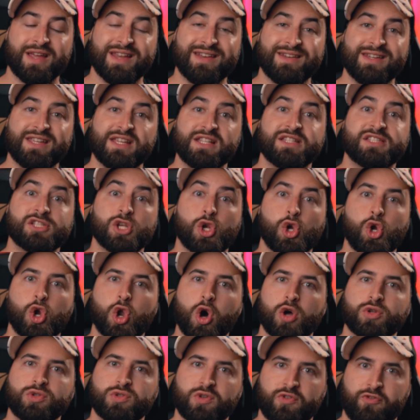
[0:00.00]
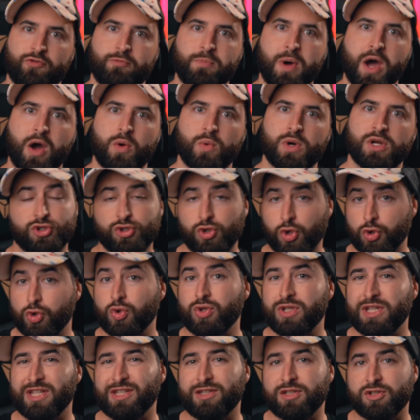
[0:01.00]
needs a lot of power, so you
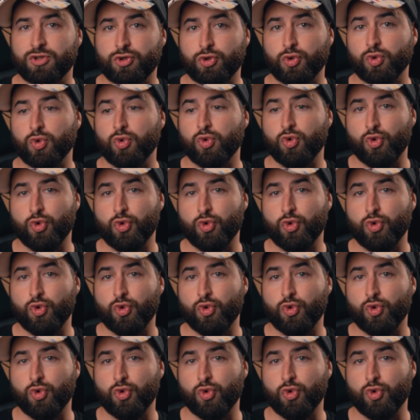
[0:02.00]
need to